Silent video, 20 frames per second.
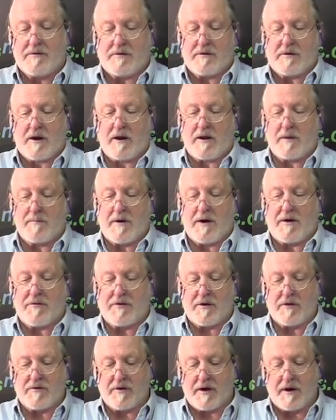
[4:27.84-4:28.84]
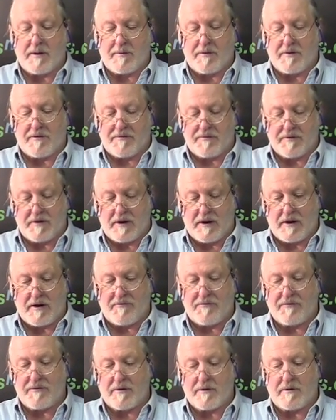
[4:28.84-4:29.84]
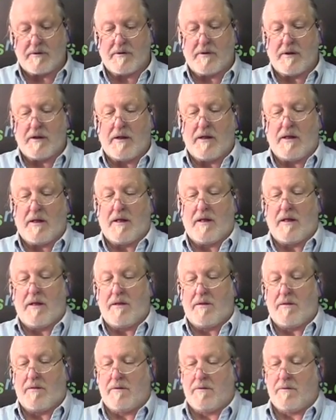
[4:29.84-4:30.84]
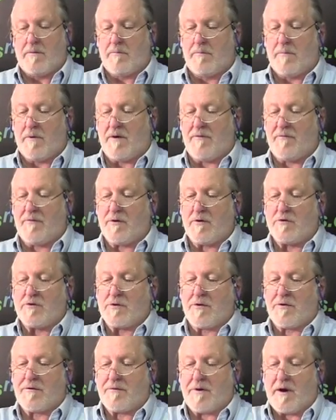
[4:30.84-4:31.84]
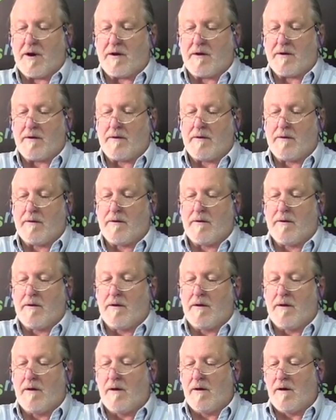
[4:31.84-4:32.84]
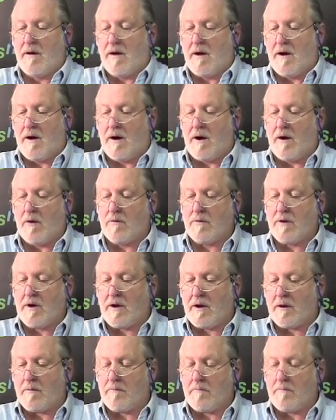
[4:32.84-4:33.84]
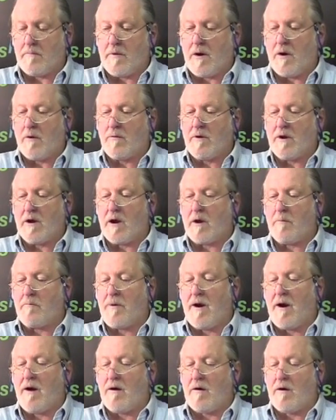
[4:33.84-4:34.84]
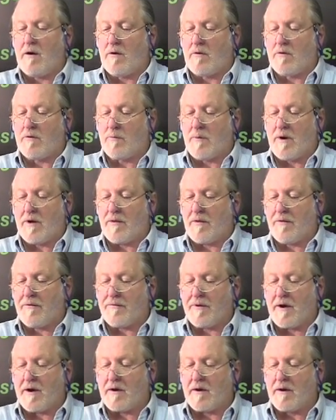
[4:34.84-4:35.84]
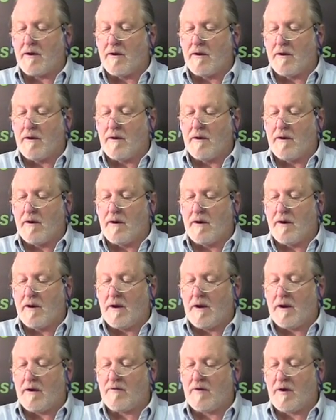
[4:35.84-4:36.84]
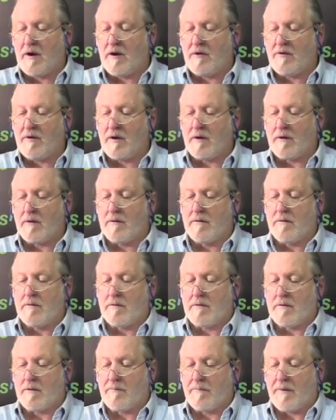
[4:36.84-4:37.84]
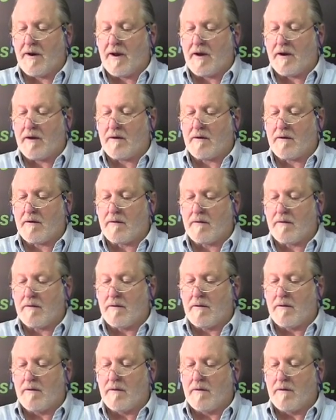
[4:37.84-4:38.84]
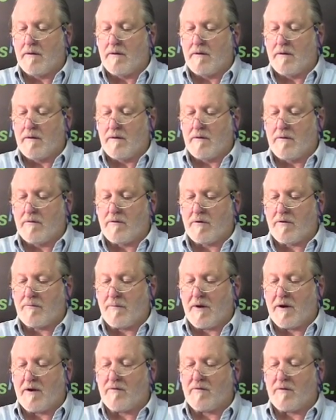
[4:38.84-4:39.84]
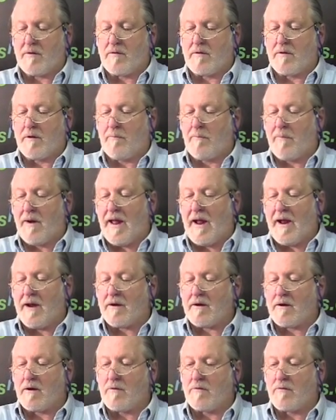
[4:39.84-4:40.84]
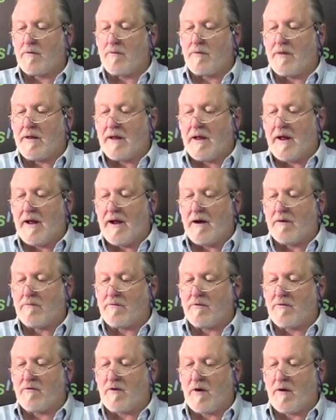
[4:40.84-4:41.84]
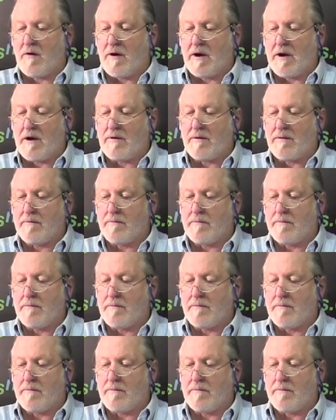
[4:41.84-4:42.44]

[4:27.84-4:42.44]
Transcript: Take the masking tape off to lift my fuchsia thread. Holding it parallel to where the thread is hitting the blank. Just make certain the black goes on the outside